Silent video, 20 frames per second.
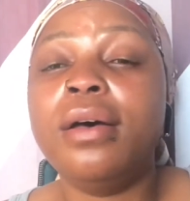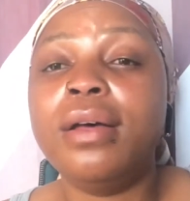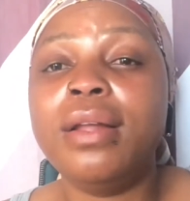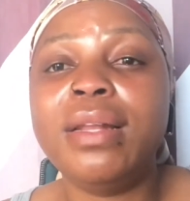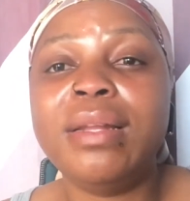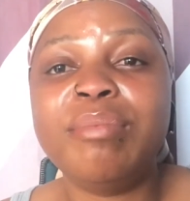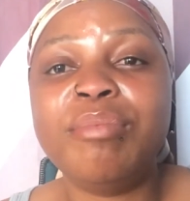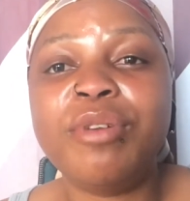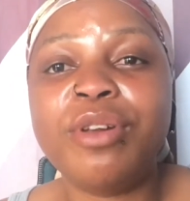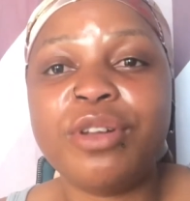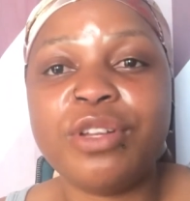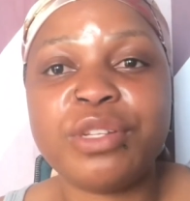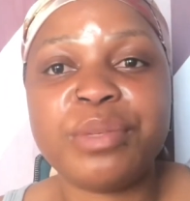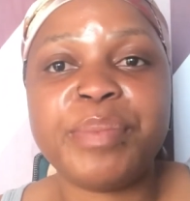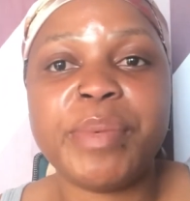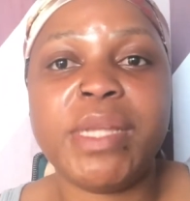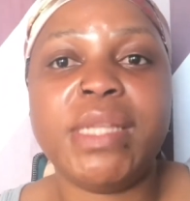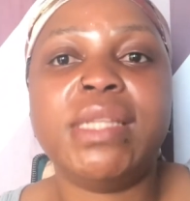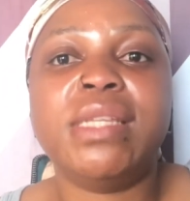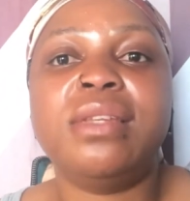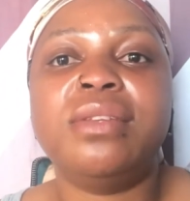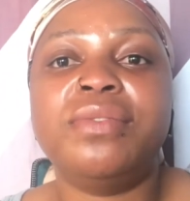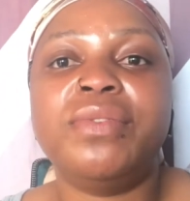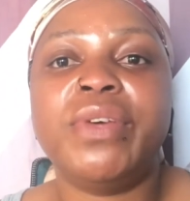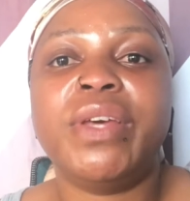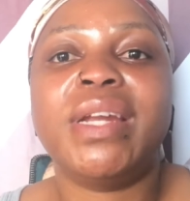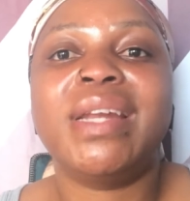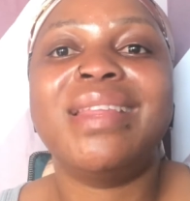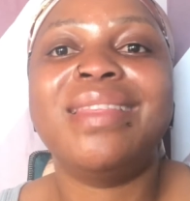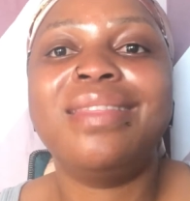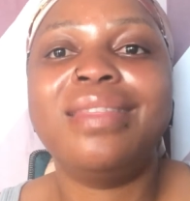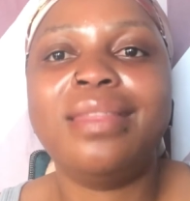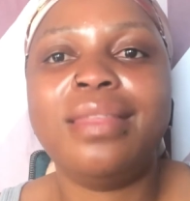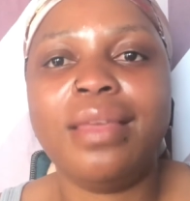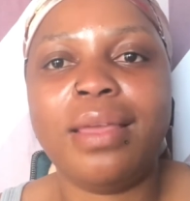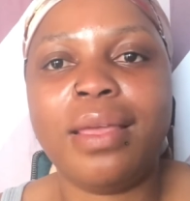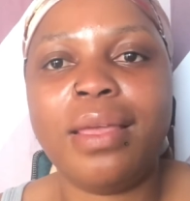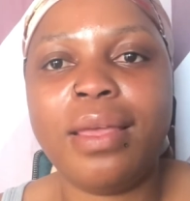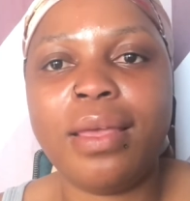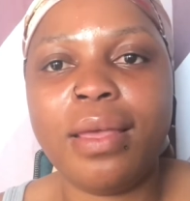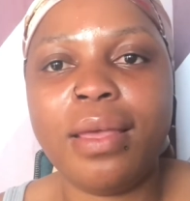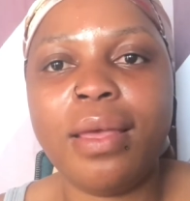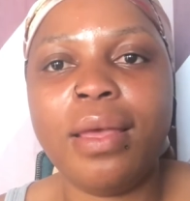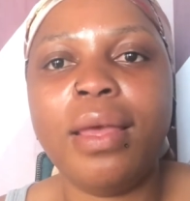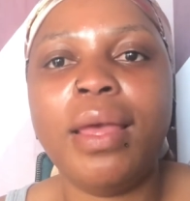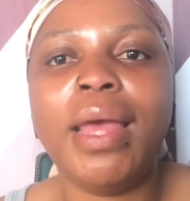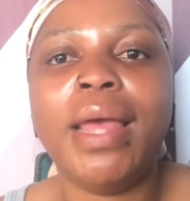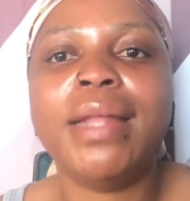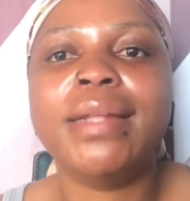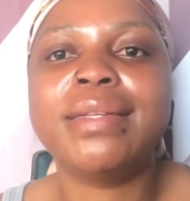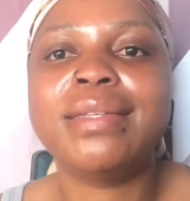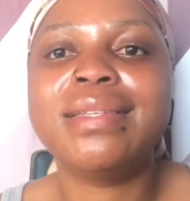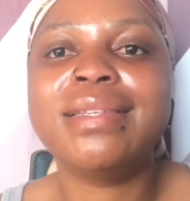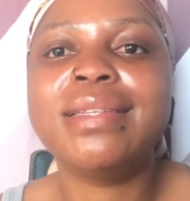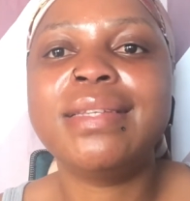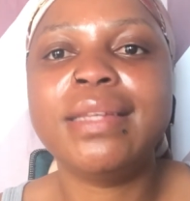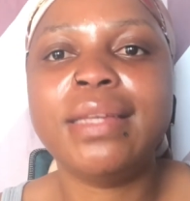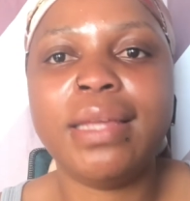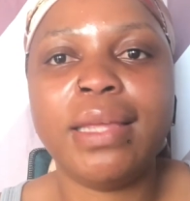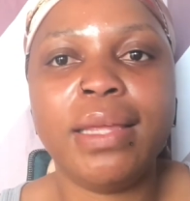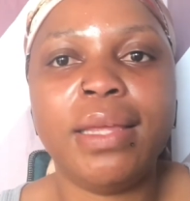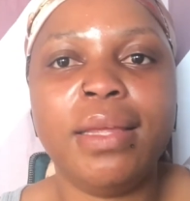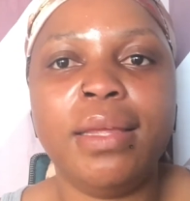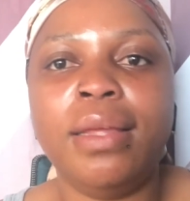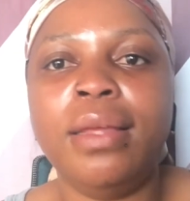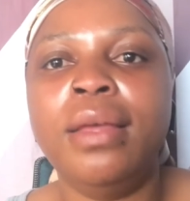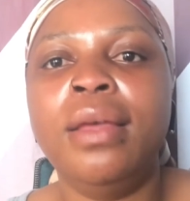lip gloss base is very thick and sticky,